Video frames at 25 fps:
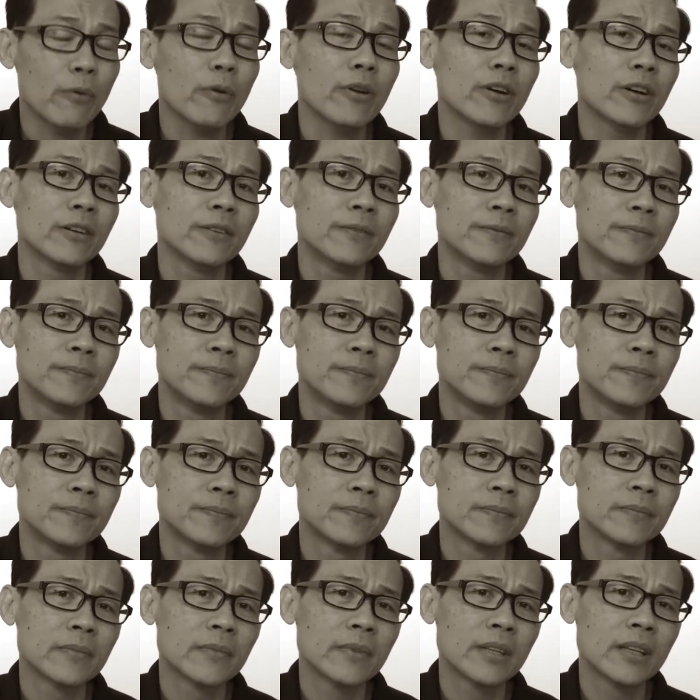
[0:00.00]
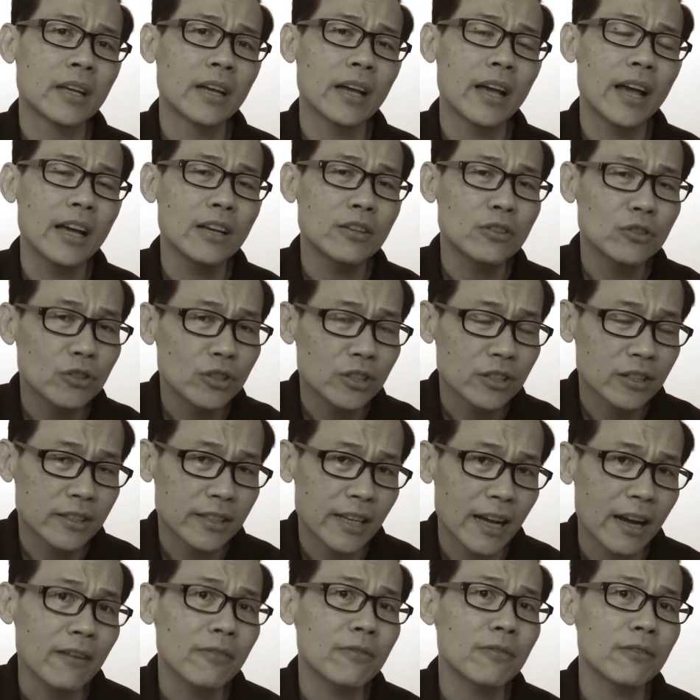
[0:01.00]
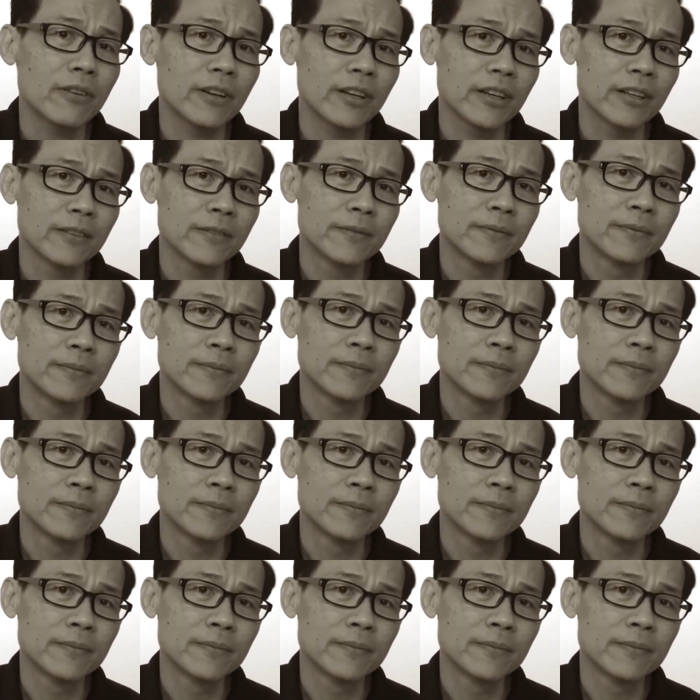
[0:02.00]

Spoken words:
Ariel, and she is suffering.